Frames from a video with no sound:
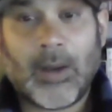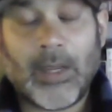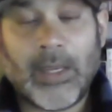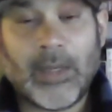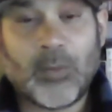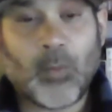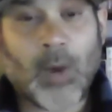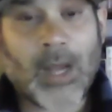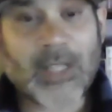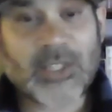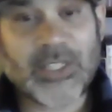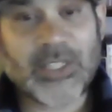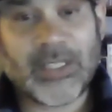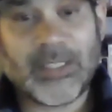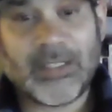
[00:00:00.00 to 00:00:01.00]
In
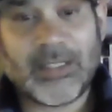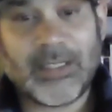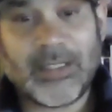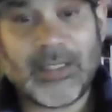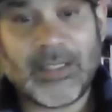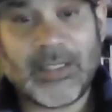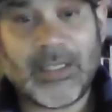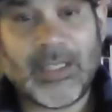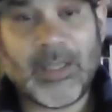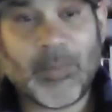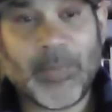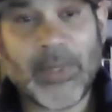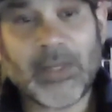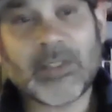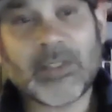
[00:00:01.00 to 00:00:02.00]
watching, he
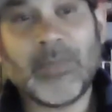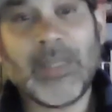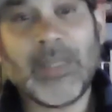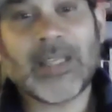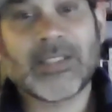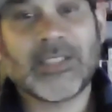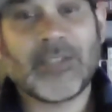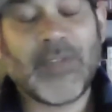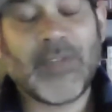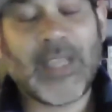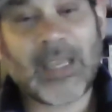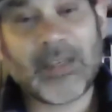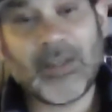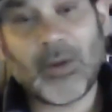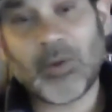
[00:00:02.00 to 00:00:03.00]
appeared to me as if he
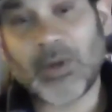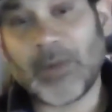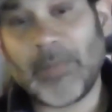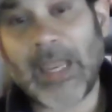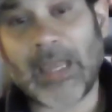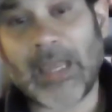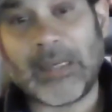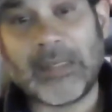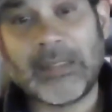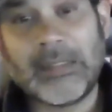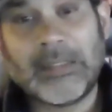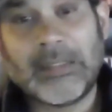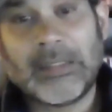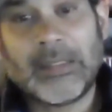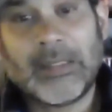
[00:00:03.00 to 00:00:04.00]
had no command.
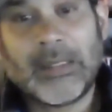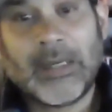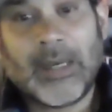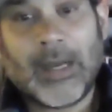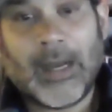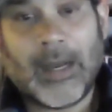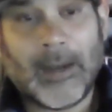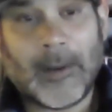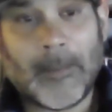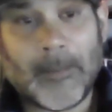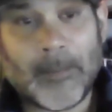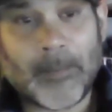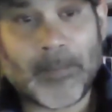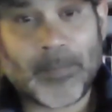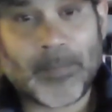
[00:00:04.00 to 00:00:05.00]

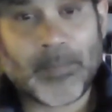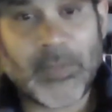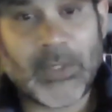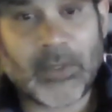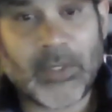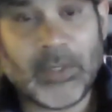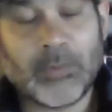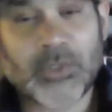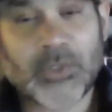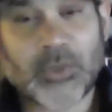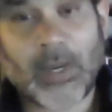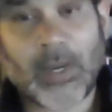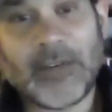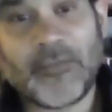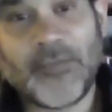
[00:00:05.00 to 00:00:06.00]
He was
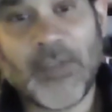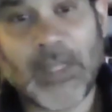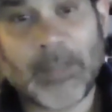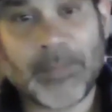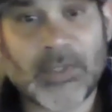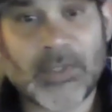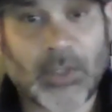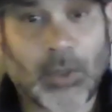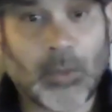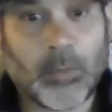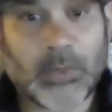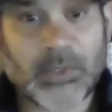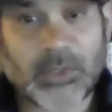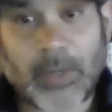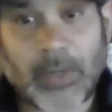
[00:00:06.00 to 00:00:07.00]
trying to fill up the zone
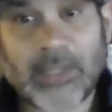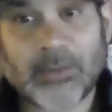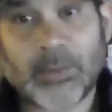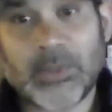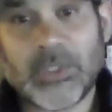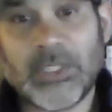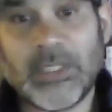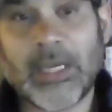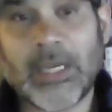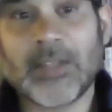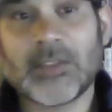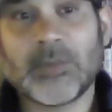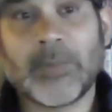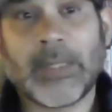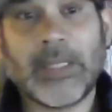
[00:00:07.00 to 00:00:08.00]
with strikes, which he
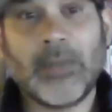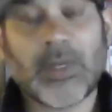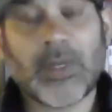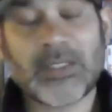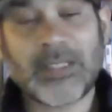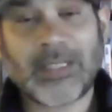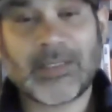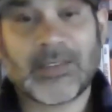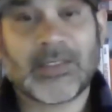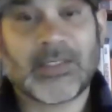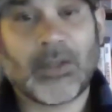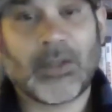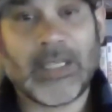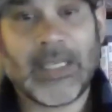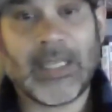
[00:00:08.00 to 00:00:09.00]
does, but he wasn't
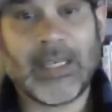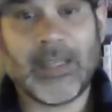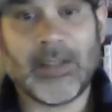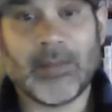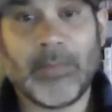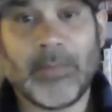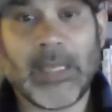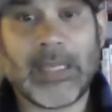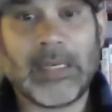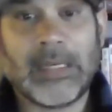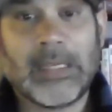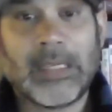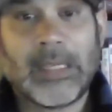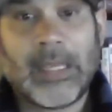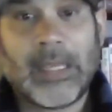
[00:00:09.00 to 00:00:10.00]
necessarily hitting the mitt.
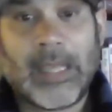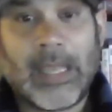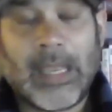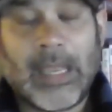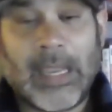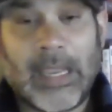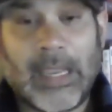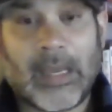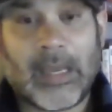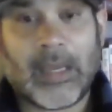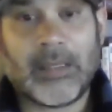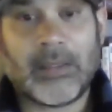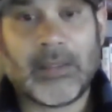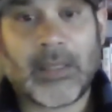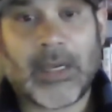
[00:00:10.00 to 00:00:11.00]

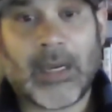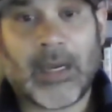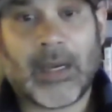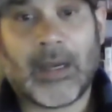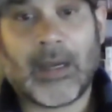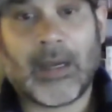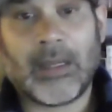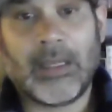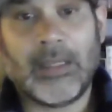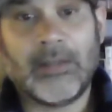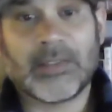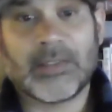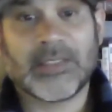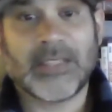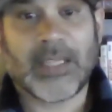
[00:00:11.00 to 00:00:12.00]
And in
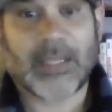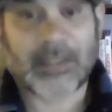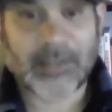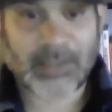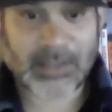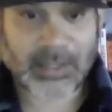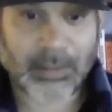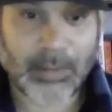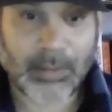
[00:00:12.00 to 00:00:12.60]
the 6th,